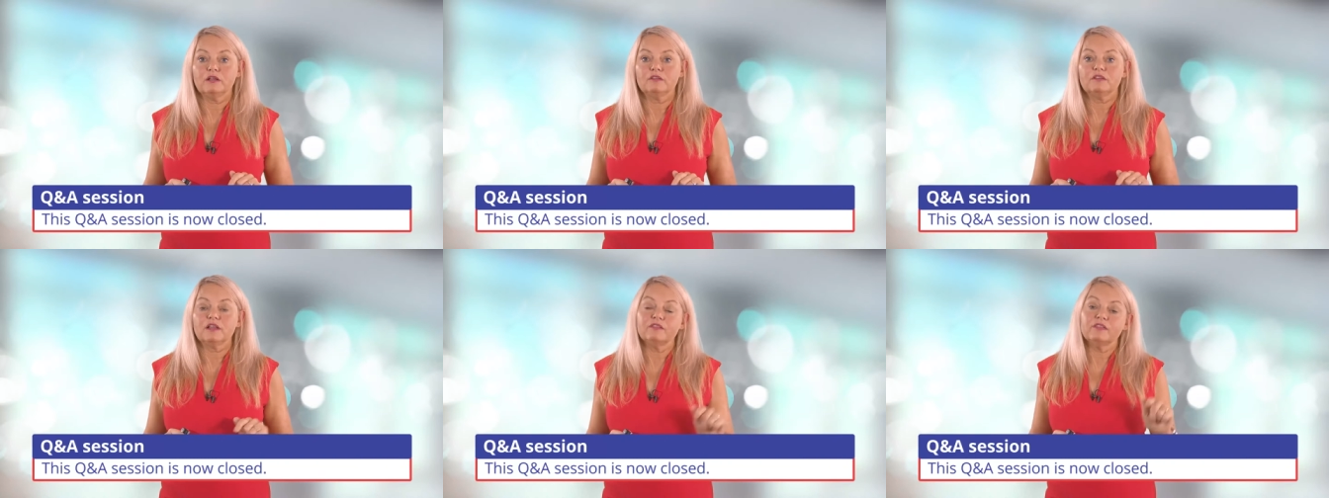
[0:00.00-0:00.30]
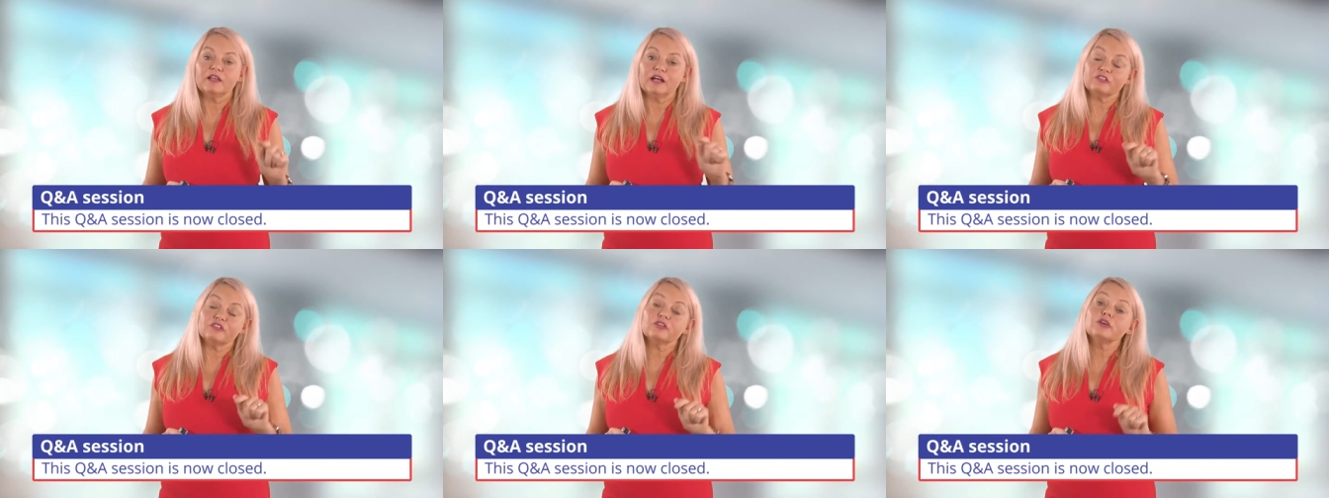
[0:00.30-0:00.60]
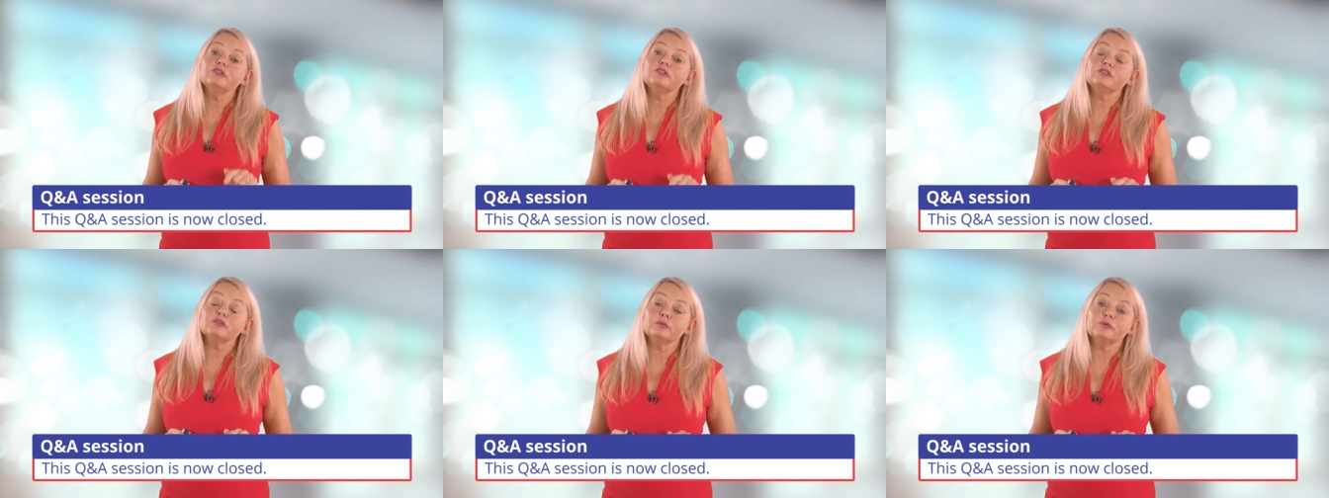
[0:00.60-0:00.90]
then that's
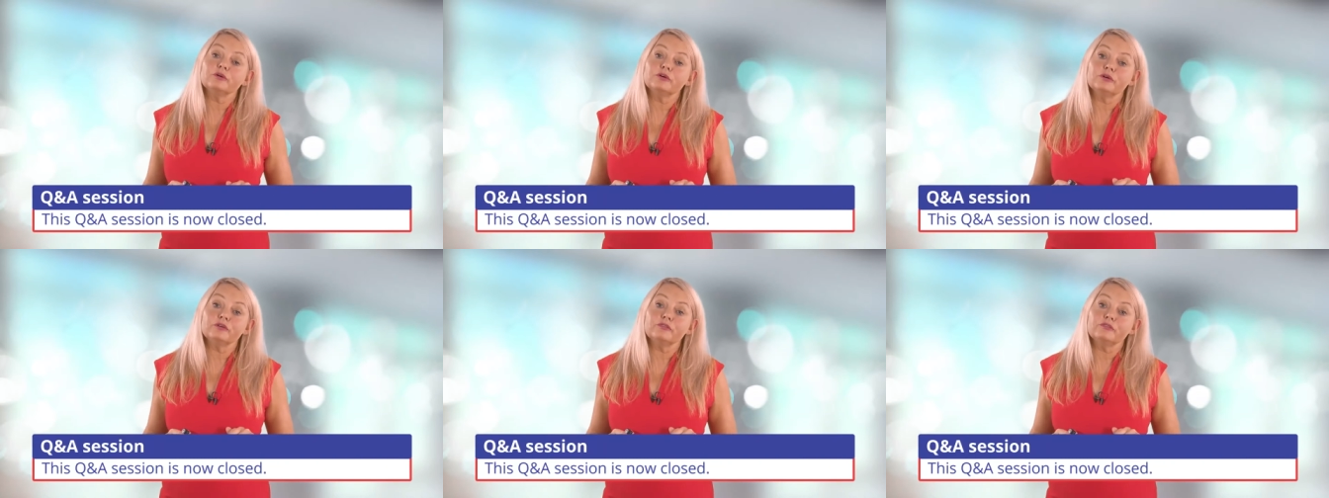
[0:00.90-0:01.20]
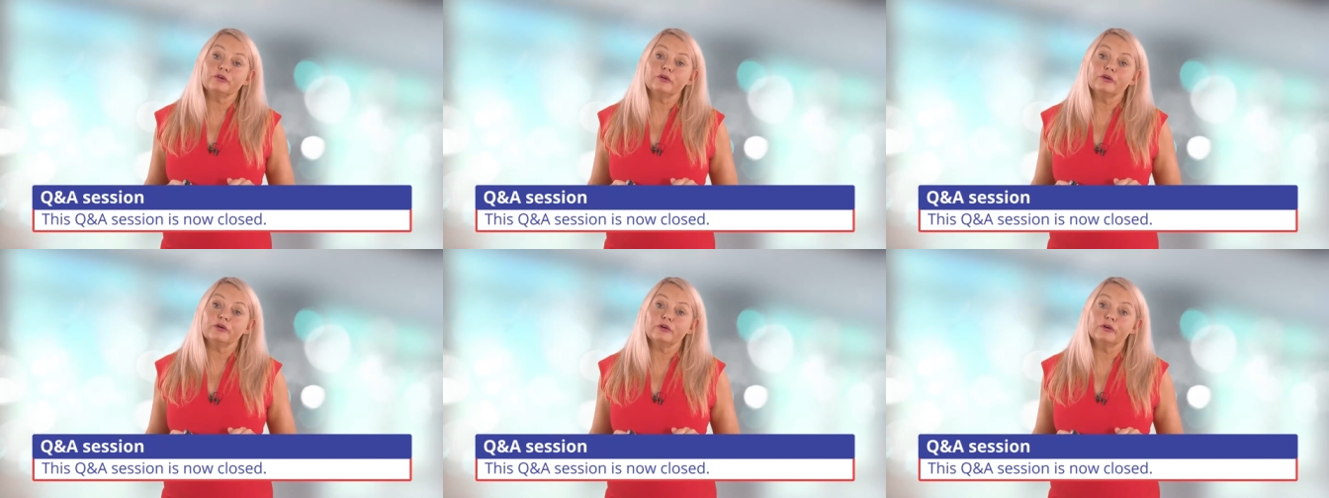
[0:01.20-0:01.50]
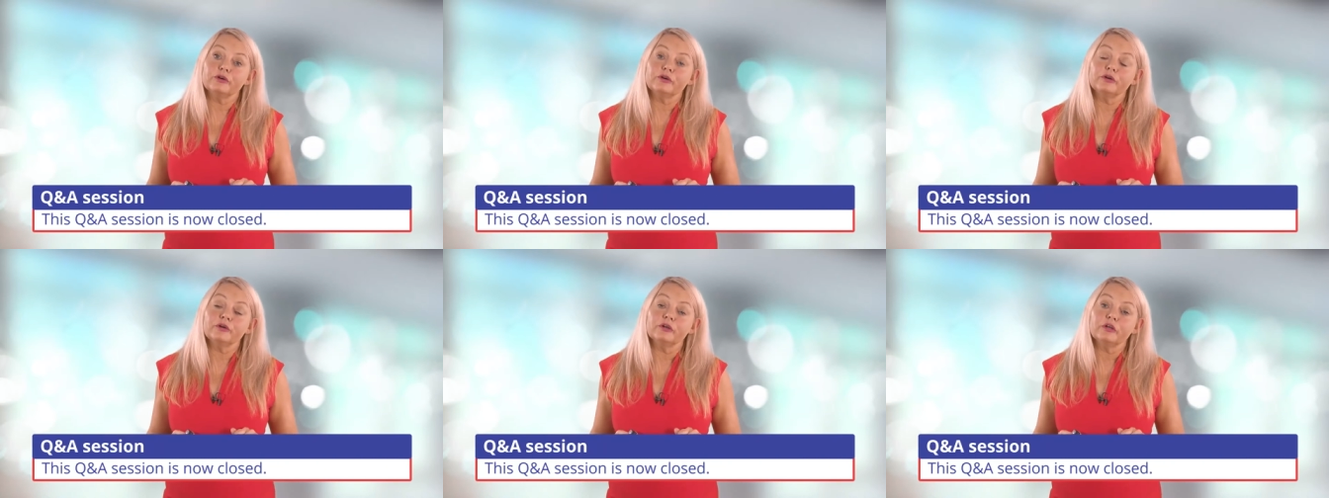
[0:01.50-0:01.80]
going to work for
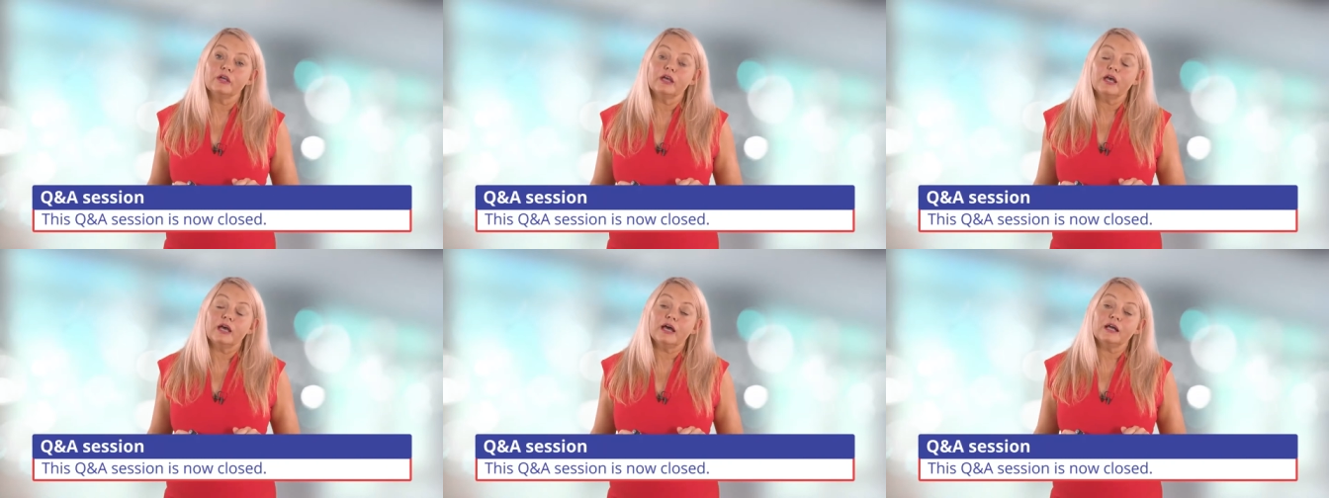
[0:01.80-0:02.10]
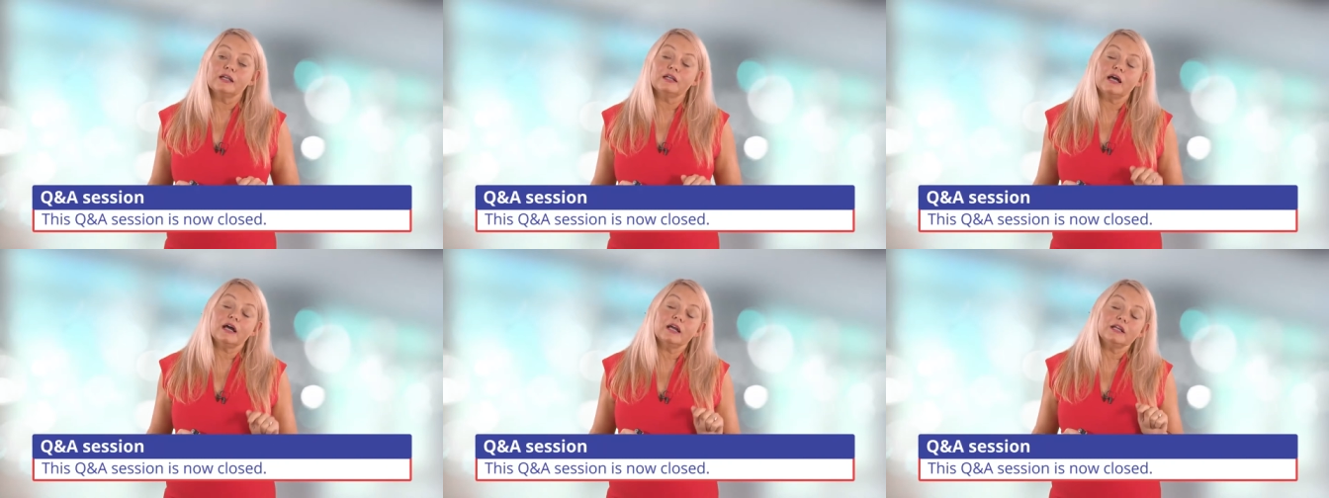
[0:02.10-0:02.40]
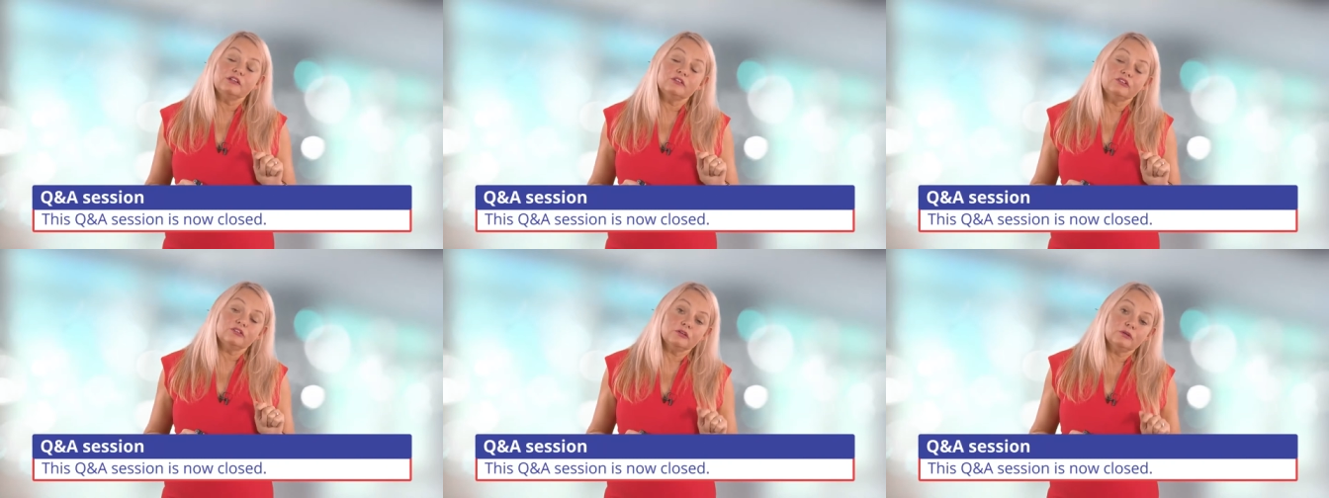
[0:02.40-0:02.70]
her. And I
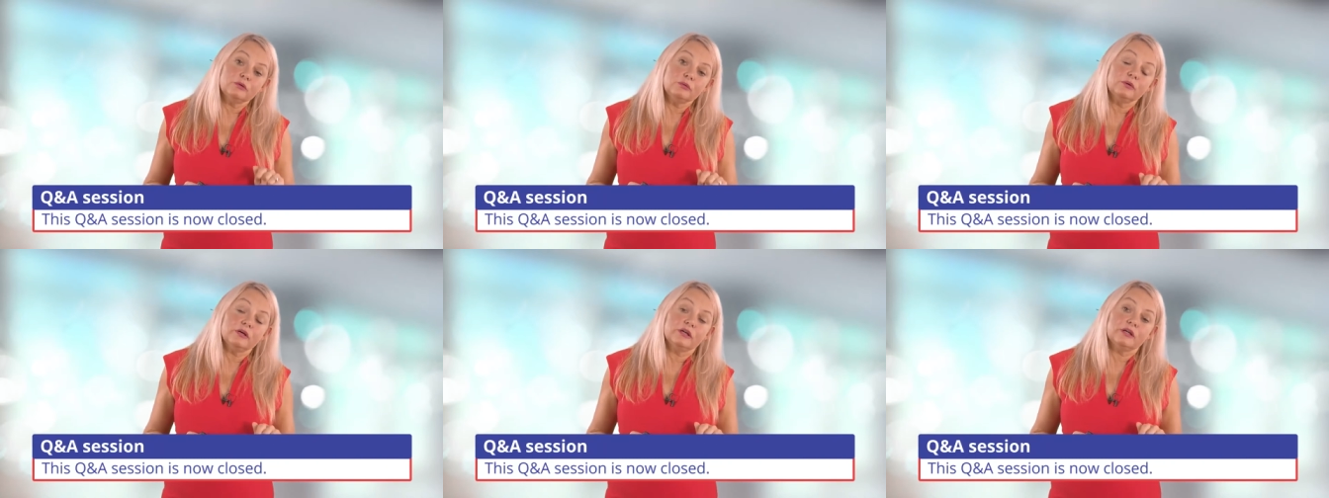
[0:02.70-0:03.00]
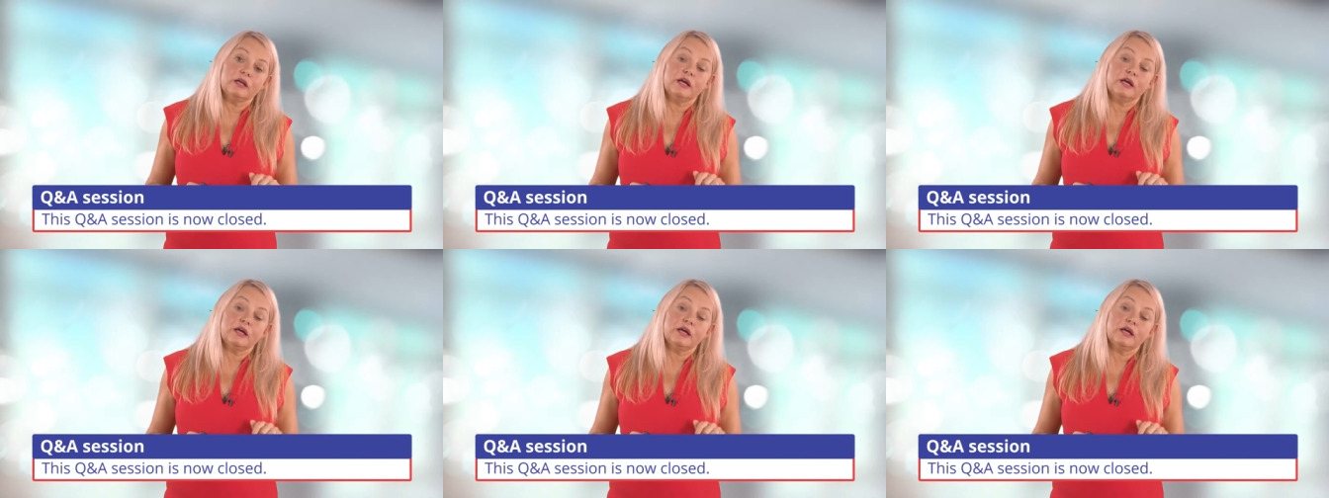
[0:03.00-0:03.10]
do,